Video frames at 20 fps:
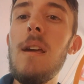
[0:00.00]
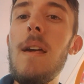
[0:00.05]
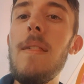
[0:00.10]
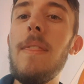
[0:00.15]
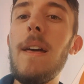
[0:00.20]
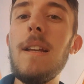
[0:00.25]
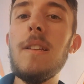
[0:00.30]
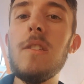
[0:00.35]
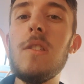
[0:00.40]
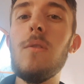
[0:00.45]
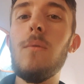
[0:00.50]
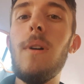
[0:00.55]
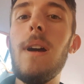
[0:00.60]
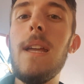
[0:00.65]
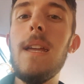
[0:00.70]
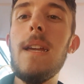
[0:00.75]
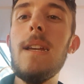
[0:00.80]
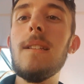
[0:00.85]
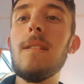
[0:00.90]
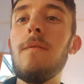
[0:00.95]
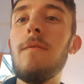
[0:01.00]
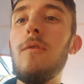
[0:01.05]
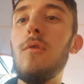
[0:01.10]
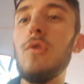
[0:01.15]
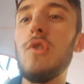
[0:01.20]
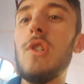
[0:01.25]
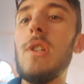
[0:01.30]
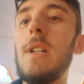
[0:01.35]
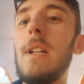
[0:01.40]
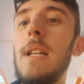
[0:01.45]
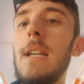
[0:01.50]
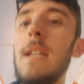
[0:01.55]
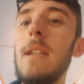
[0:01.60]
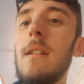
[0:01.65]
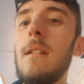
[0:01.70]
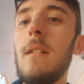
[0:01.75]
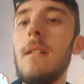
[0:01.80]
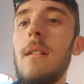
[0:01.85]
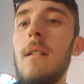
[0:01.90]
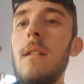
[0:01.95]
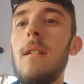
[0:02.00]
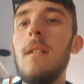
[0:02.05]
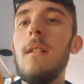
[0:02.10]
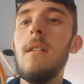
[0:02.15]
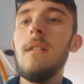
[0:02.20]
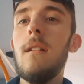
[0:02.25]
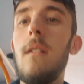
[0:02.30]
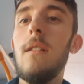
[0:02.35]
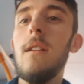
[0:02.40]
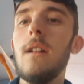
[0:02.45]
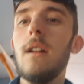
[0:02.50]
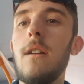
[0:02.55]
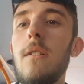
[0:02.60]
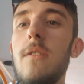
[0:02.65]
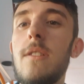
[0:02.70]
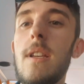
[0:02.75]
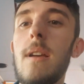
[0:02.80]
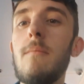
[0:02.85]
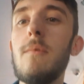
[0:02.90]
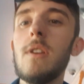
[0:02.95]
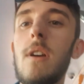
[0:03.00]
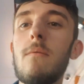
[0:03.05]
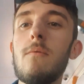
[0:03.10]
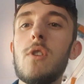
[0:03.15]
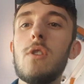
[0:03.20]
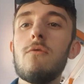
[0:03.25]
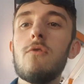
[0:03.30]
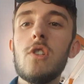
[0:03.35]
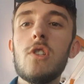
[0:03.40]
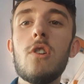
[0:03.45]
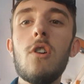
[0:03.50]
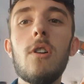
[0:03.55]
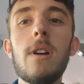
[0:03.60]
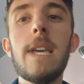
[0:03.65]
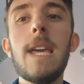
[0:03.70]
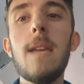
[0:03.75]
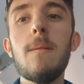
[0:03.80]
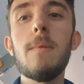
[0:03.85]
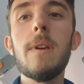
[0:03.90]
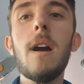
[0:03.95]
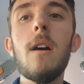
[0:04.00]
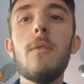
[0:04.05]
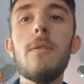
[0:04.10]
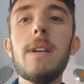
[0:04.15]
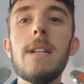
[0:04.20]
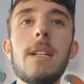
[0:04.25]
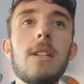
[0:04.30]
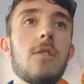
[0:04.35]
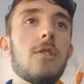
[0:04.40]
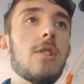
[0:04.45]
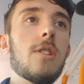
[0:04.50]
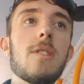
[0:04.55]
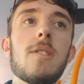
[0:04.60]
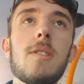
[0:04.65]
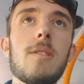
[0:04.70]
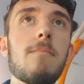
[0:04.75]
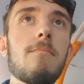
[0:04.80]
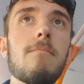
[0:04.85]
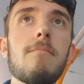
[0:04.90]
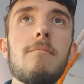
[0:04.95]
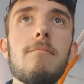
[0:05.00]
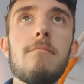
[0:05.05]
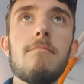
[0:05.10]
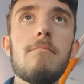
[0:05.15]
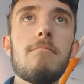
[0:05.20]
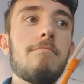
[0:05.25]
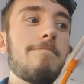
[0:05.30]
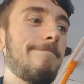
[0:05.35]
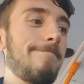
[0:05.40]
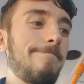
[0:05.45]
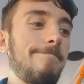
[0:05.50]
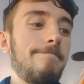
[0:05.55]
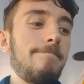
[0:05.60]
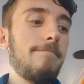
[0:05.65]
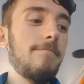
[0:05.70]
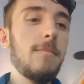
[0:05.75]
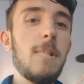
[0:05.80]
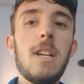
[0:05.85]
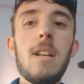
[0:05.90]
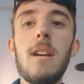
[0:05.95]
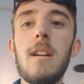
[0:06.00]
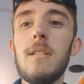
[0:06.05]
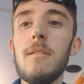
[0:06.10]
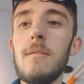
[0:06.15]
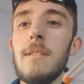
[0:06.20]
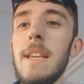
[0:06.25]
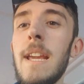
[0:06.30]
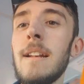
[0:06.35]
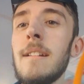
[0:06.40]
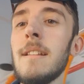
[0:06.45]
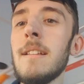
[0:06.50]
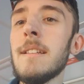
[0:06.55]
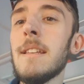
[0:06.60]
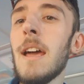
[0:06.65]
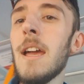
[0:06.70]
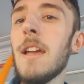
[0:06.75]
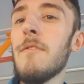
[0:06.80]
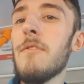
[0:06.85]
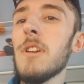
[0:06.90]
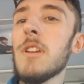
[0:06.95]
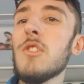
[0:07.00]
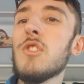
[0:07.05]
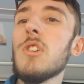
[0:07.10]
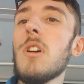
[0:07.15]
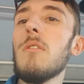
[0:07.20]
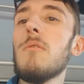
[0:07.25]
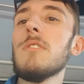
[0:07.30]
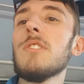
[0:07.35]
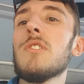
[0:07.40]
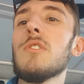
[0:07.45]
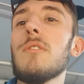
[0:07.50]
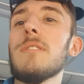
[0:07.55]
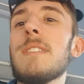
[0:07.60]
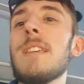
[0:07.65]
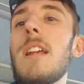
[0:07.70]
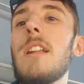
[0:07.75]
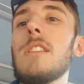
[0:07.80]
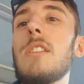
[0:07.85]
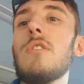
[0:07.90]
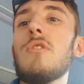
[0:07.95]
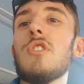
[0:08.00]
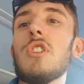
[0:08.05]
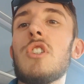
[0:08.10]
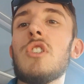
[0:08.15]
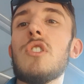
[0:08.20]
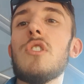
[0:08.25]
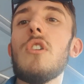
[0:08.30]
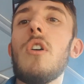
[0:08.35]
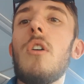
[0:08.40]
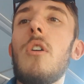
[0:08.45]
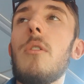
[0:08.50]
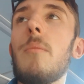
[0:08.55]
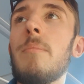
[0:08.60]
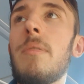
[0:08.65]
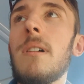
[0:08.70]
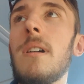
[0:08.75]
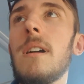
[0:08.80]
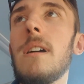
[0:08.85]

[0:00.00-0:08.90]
That's the way it is, unfortunately. You know, sometimes you just got to keep going and just, you know, at the end of the day, if the controller's not telling you to stop,